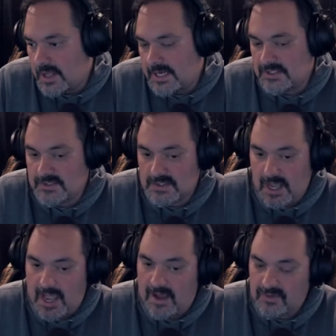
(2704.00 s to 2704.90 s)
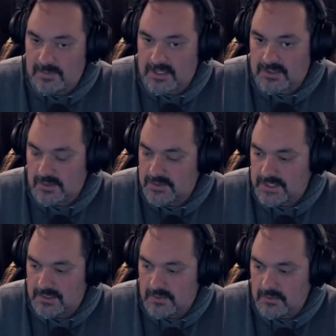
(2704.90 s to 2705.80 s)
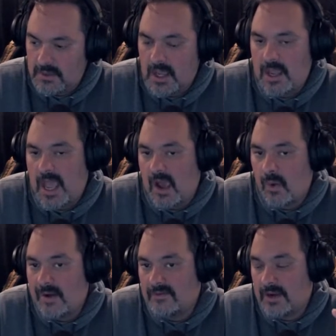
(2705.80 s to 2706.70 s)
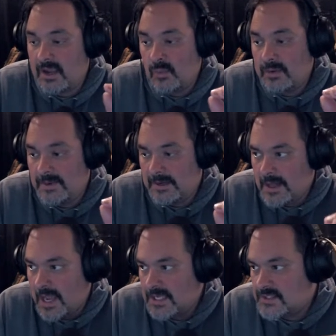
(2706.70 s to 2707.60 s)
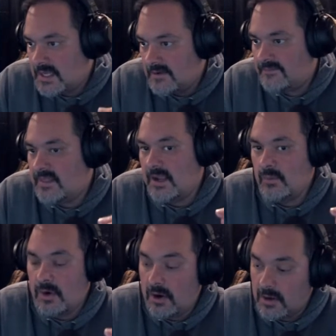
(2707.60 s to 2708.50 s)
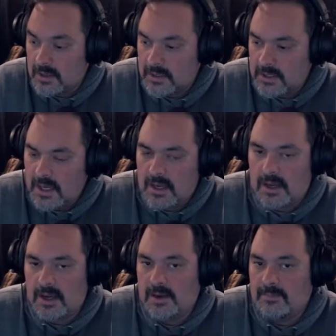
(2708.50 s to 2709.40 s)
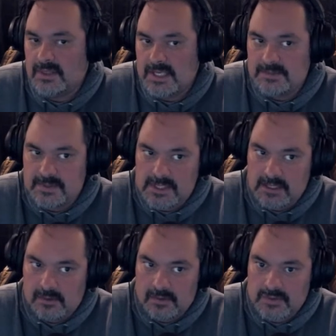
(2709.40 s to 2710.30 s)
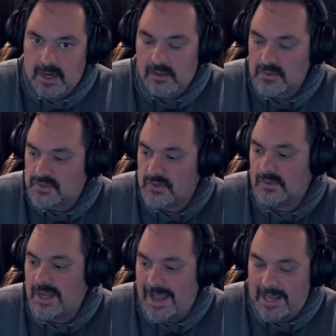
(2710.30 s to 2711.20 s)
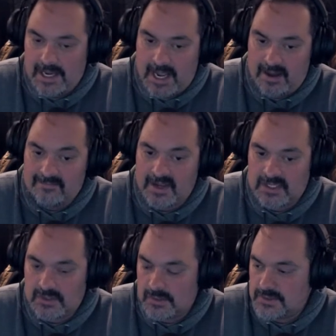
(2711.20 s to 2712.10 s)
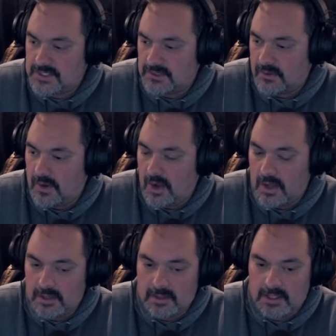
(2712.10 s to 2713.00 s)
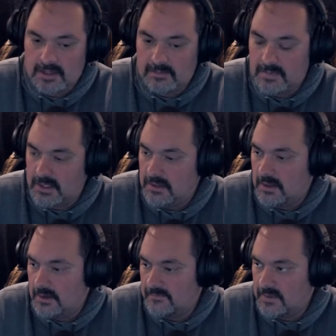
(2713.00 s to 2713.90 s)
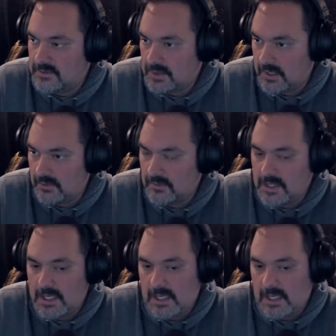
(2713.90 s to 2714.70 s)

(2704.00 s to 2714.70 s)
light does not have to be a turn signal. However, it would be nice if they are, uh, but these particular trailers do not have a turn signal on in the mid of the trailer.